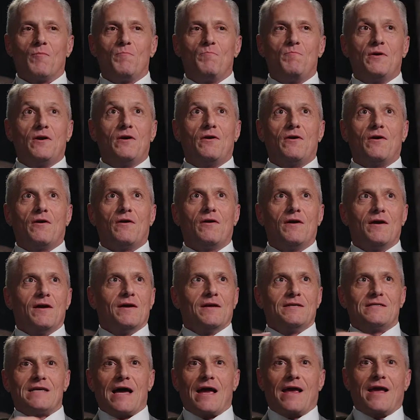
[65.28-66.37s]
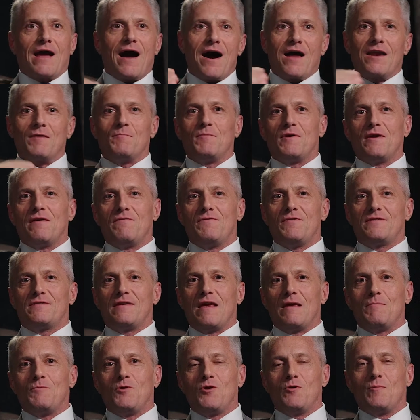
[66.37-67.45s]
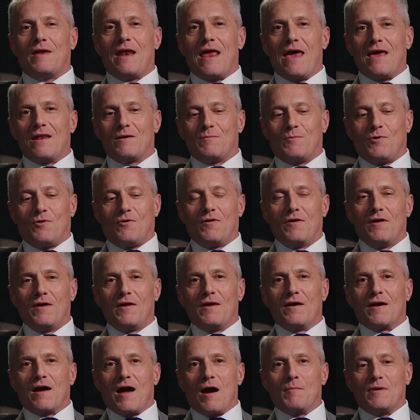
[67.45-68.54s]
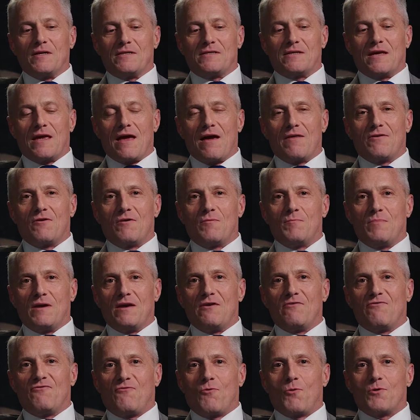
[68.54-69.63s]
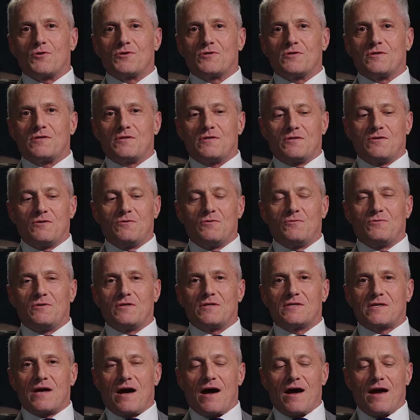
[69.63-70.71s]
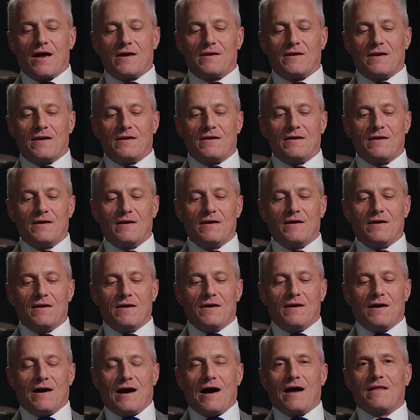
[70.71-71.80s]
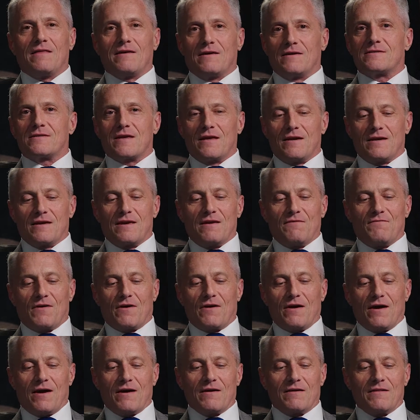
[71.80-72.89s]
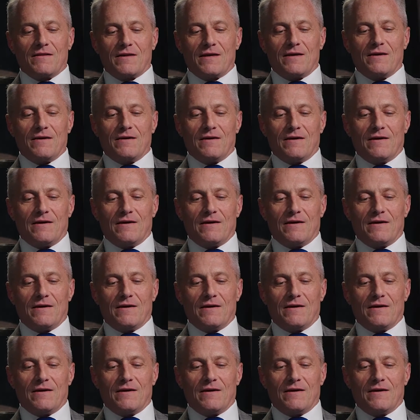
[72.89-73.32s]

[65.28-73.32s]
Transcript: bitter dichotomy of the same human animal coming together and being forced to decide. And I think it's going to get very ugly.